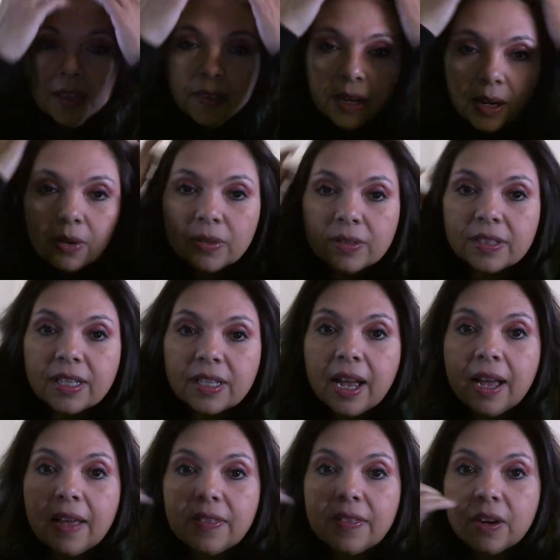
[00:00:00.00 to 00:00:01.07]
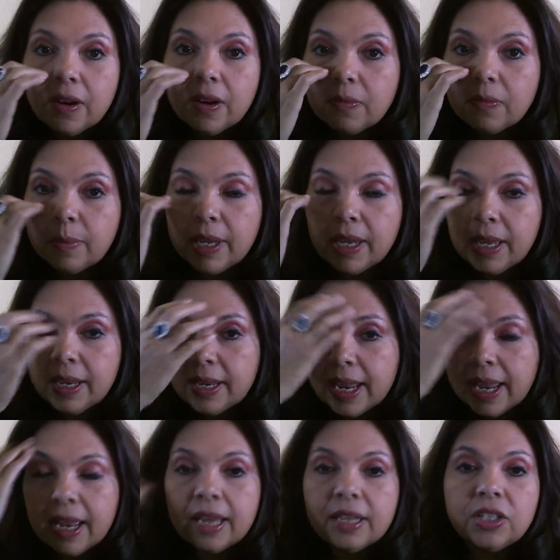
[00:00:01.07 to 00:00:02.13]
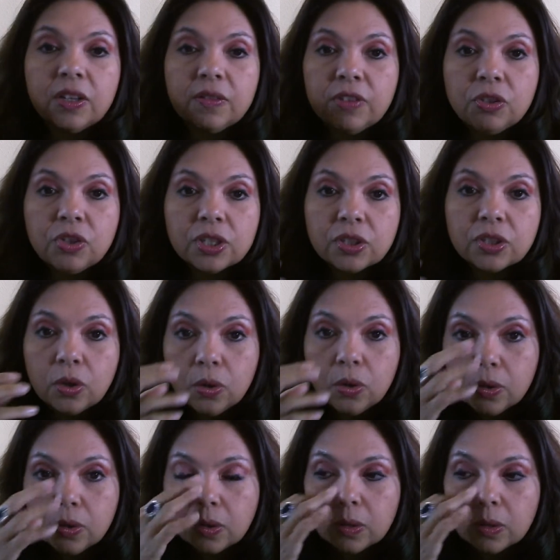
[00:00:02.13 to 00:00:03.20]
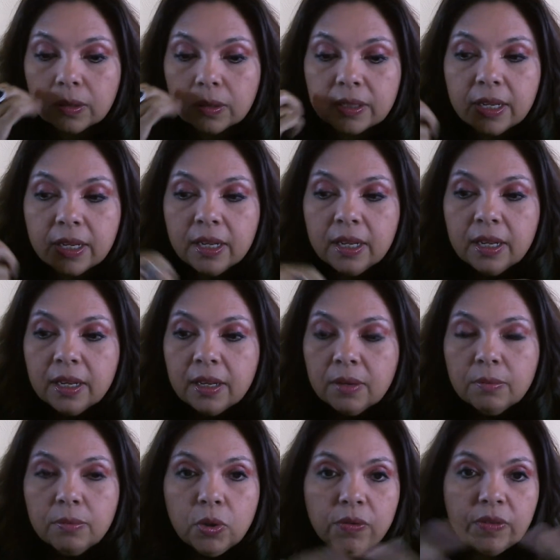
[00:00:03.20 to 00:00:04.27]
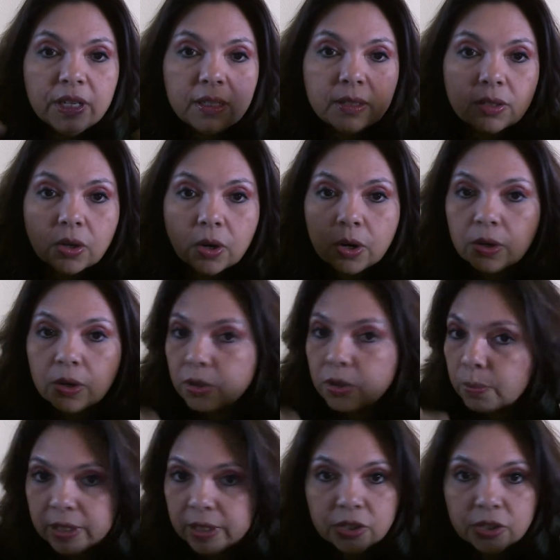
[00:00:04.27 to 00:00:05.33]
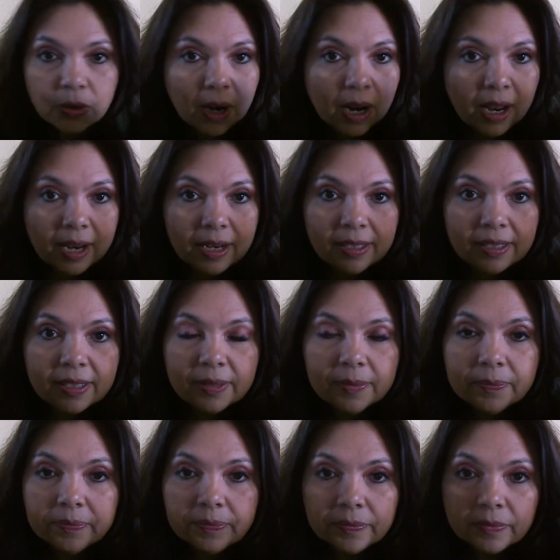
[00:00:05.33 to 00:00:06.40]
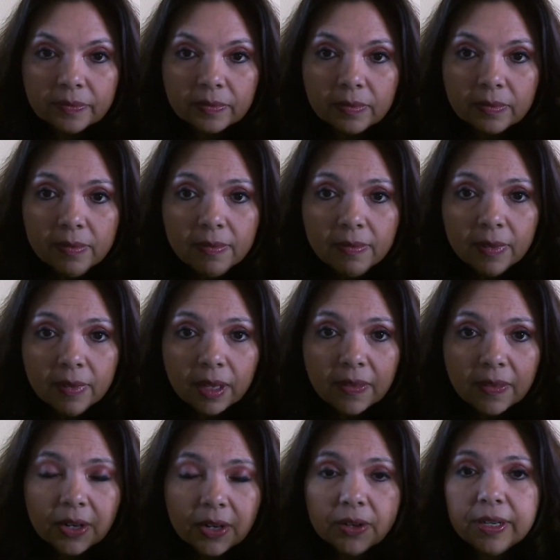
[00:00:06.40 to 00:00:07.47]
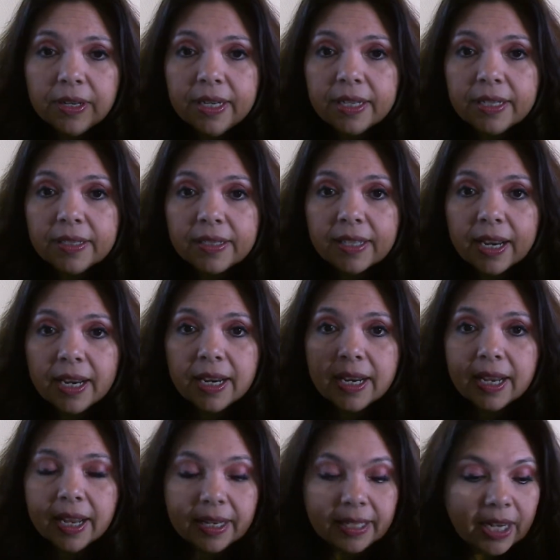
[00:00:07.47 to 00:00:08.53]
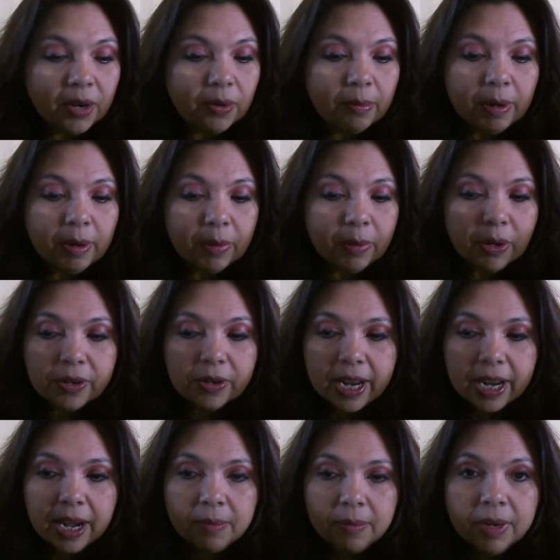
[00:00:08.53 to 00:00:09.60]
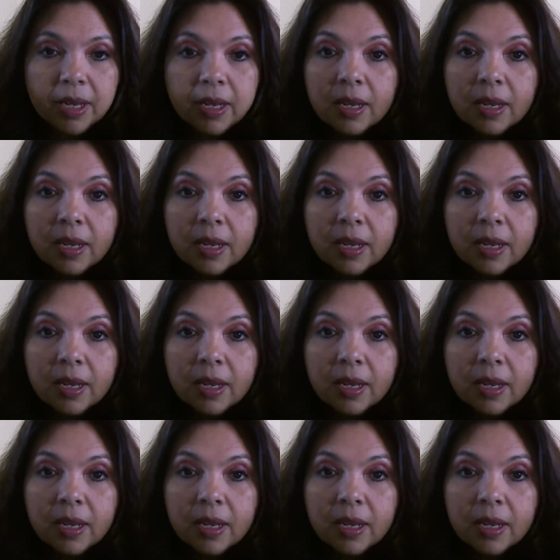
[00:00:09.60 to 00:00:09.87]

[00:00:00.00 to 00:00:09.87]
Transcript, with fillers: There's uh, there have been a, eh, if you just Googled movie stars plagiarize, there is a uh, I can't remember her name,